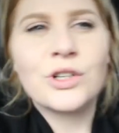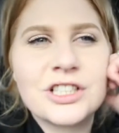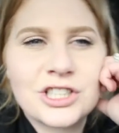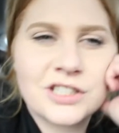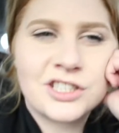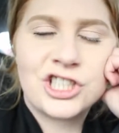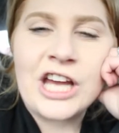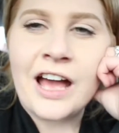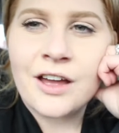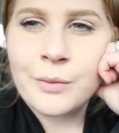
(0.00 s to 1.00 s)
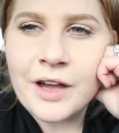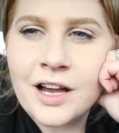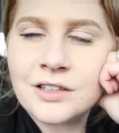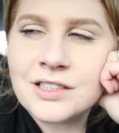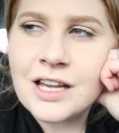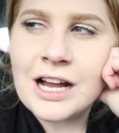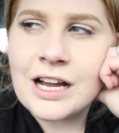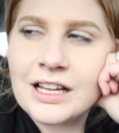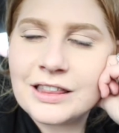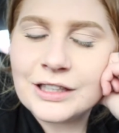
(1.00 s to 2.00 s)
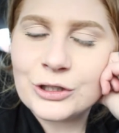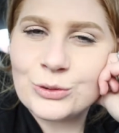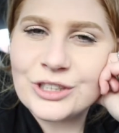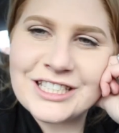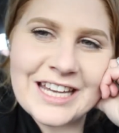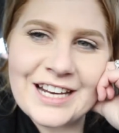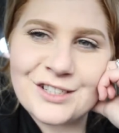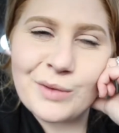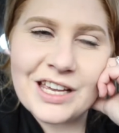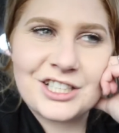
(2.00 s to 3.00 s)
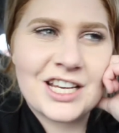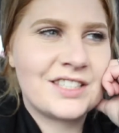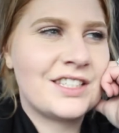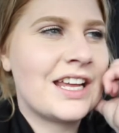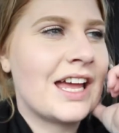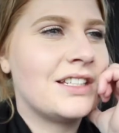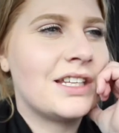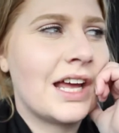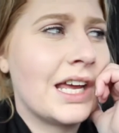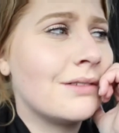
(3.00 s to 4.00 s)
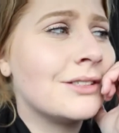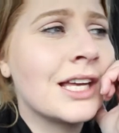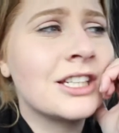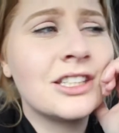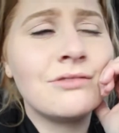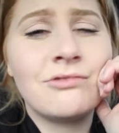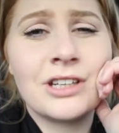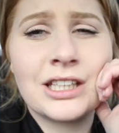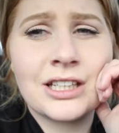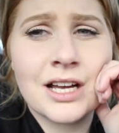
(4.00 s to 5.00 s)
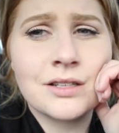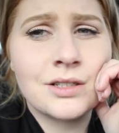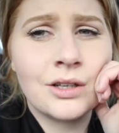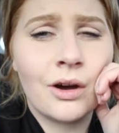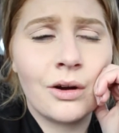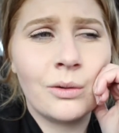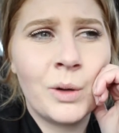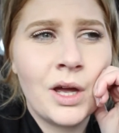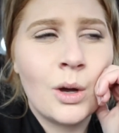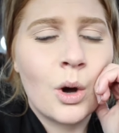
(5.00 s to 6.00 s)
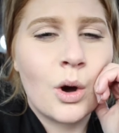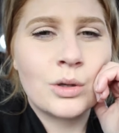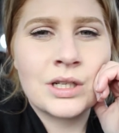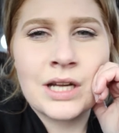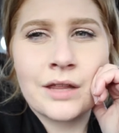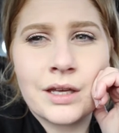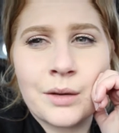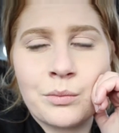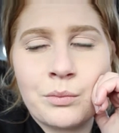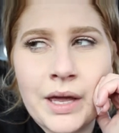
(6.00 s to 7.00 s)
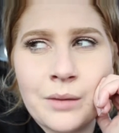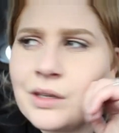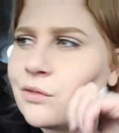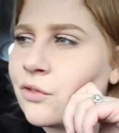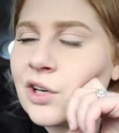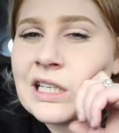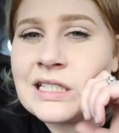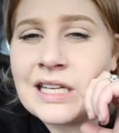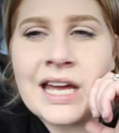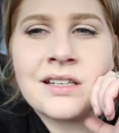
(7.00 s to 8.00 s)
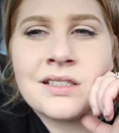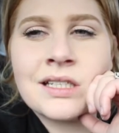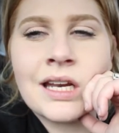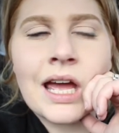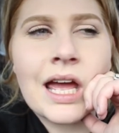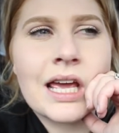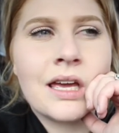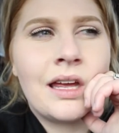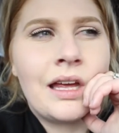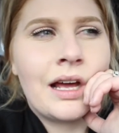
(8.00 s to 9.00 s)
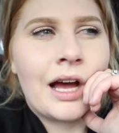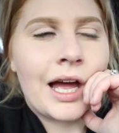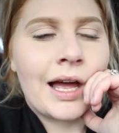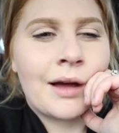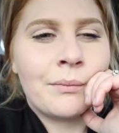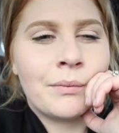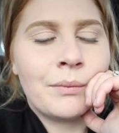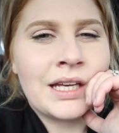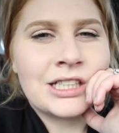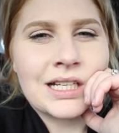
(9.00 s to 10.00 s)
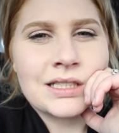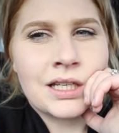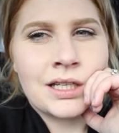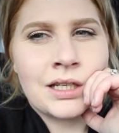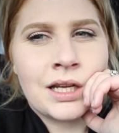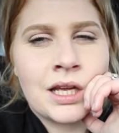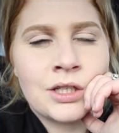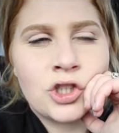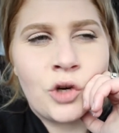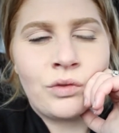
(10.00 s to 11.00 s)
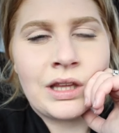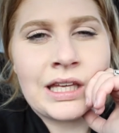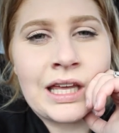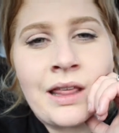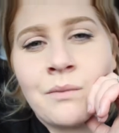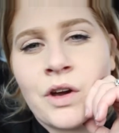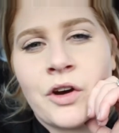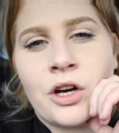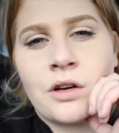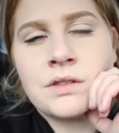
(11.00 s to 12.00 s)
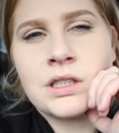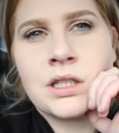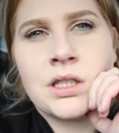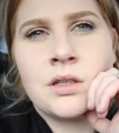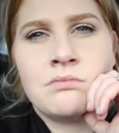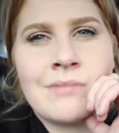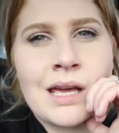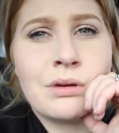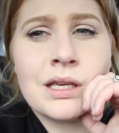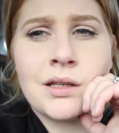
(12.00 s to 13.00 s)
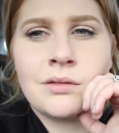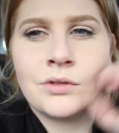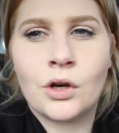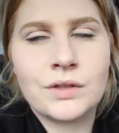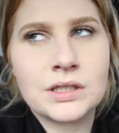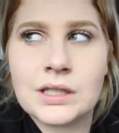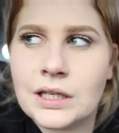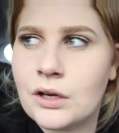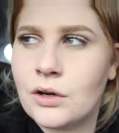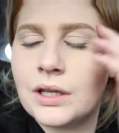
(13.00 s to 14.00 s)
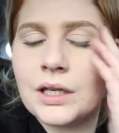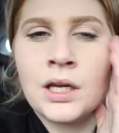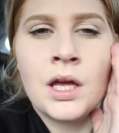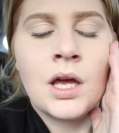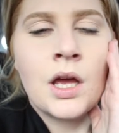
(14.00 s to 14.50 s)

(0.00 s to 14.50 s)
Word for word: want to just chat about our little date me and Jason had today. It was actually really nice to go on another baby-free date today. Um, me and Jason don't really get them very often. Maybe, obviously, only